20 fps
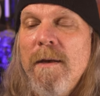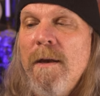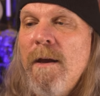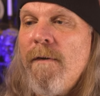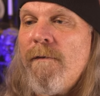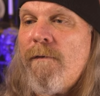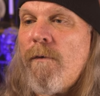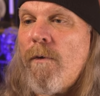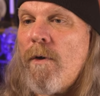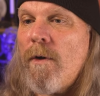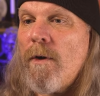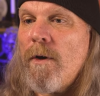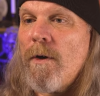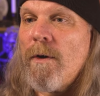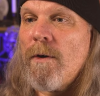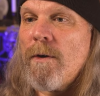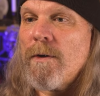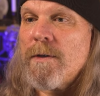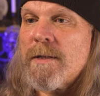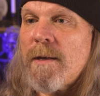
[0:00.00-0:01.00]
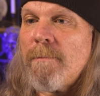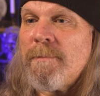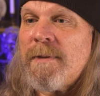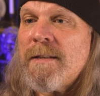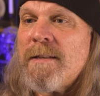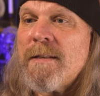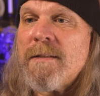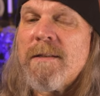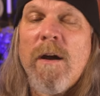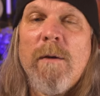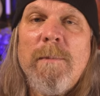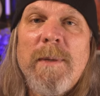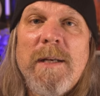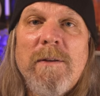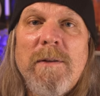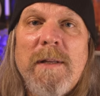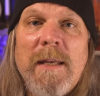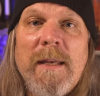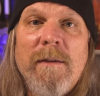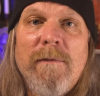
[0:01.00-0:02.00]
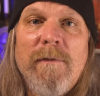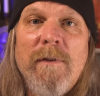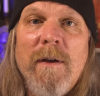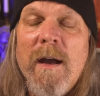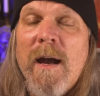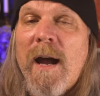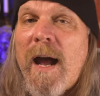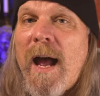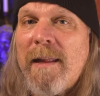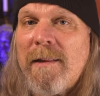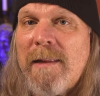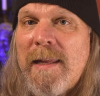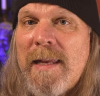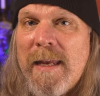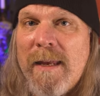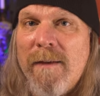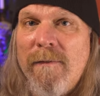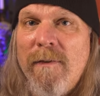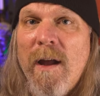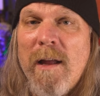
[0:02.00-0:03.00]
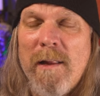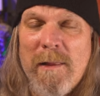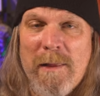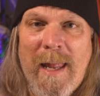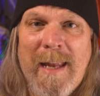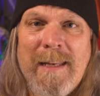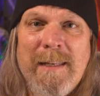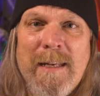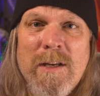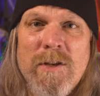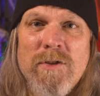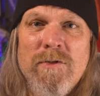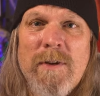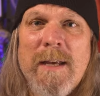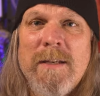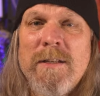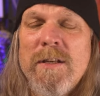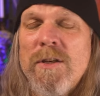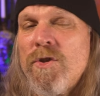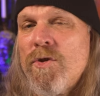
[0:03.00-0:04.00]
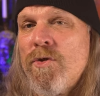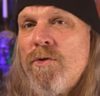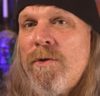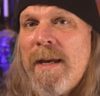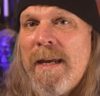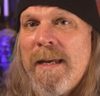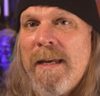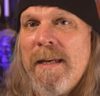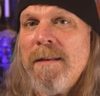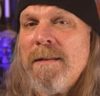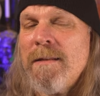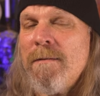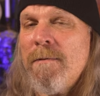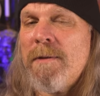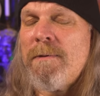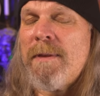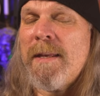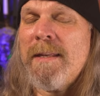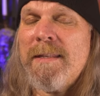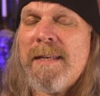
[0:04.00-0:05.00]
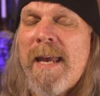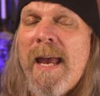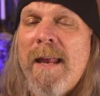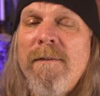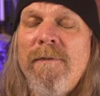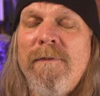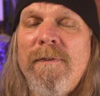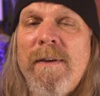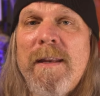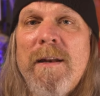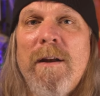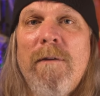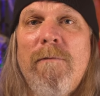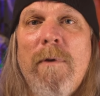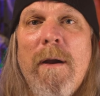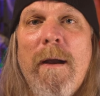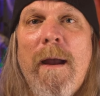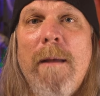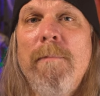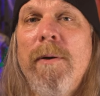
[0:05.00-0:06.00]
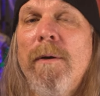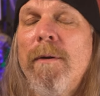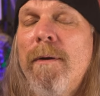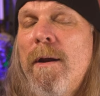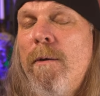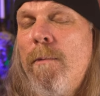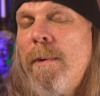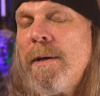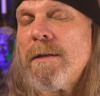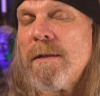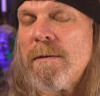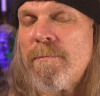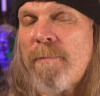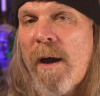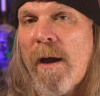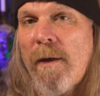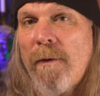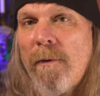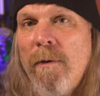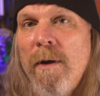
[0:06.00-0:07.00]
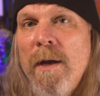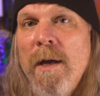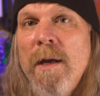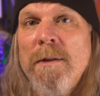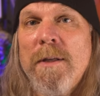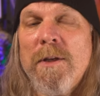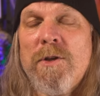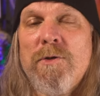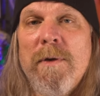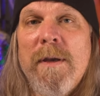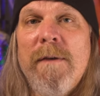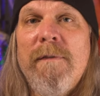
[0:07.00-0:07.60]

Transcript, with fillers: For something to tell me to leave, I leave, lightning strikes a tree within 10 feet of where I bury a witch's bottle, the tree